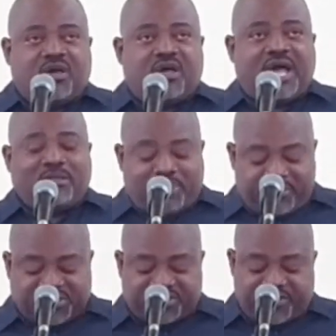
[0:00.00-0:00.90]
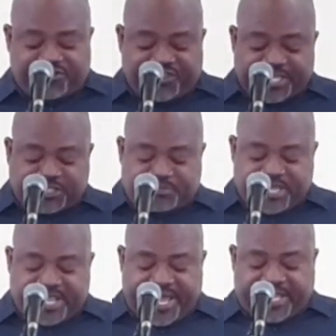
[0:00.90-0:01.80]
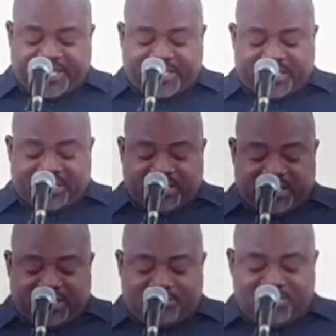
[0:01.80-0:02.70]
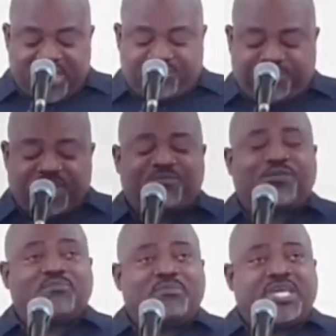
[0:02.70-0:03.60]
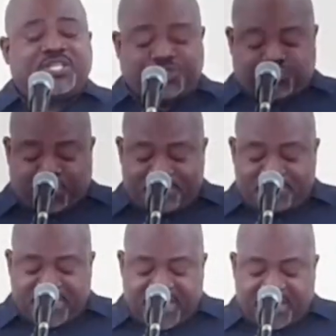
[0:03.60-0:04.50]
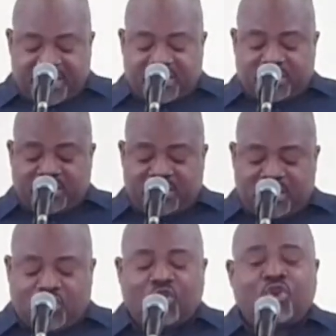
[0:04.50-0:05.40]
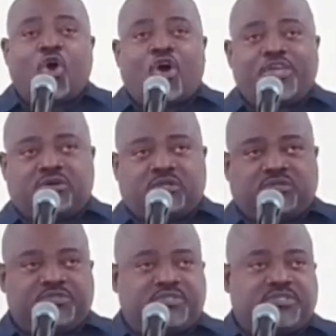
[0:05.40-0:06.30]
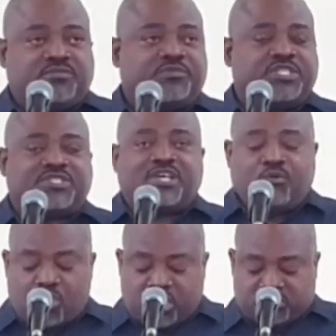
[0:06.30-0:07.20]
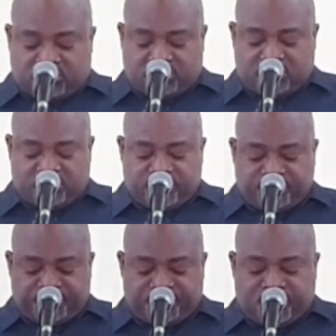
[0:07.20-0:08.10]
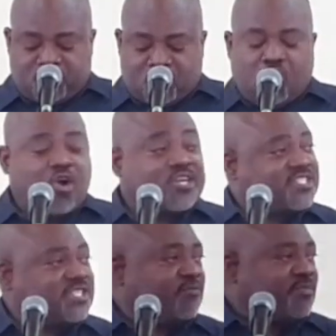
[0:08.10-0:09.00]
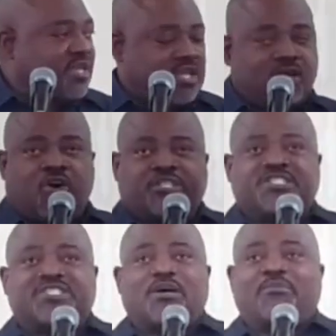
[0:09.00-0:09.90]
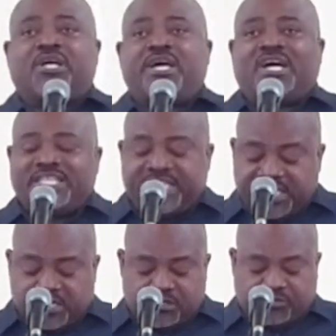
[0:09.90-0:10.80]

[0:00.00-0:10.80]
And my research tells me that being faithful means remaining loyal to someone or something or to some ideal.